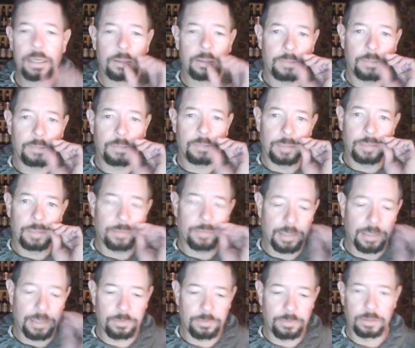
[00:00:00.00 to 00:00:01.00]
There may have been a
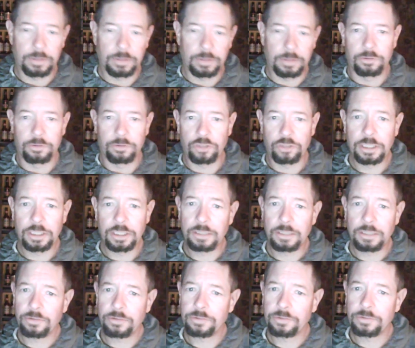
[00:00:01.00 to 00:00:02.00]
problem with the
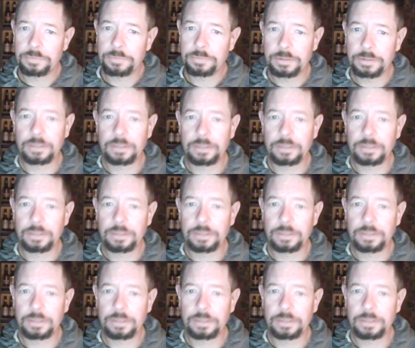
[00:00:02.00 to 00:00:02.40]
machine or something.